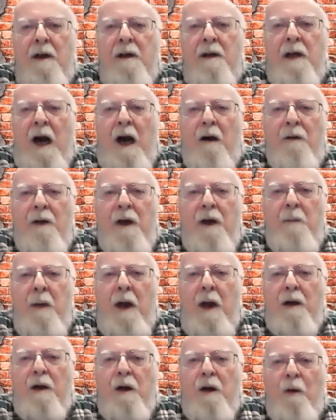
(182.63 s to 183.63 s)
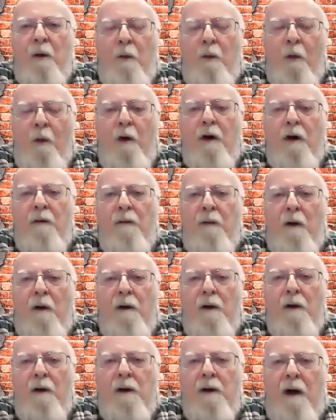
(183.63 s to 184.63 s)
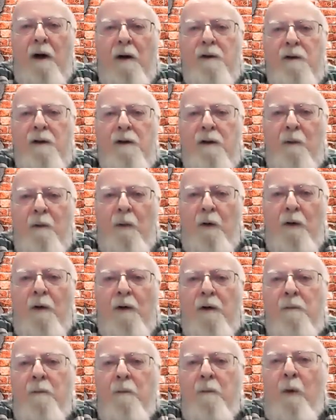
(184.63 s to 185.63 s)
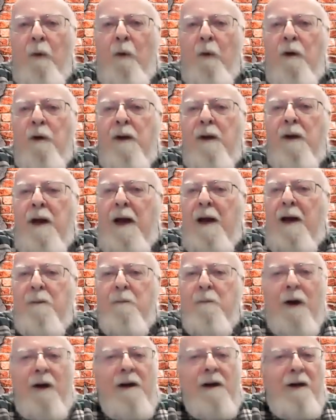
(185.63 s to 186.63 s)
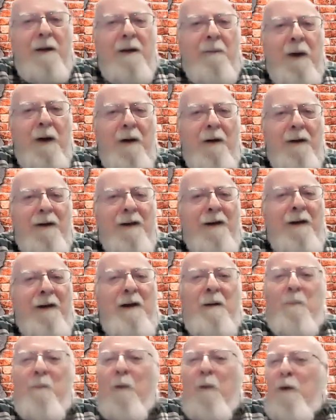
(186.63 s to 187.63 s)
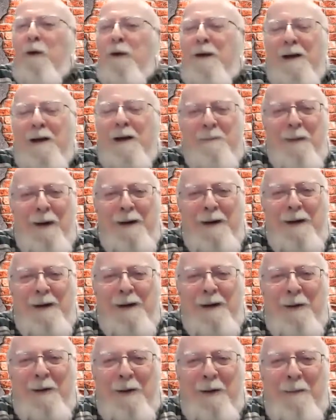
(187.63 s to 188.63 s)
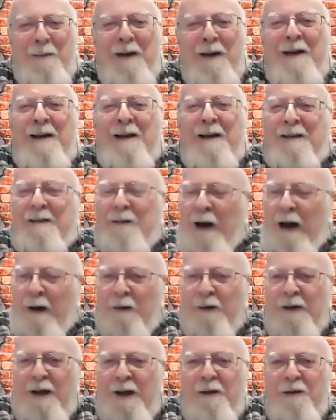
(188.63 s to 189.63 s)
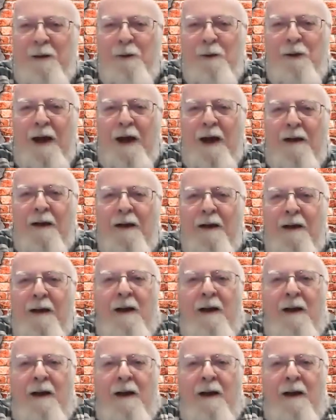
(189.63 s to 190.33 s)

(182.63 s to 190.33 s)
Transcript: Now they make a quarter of all the cars in the world, more than anybody in America, more than anybody in Europe. How did they do that?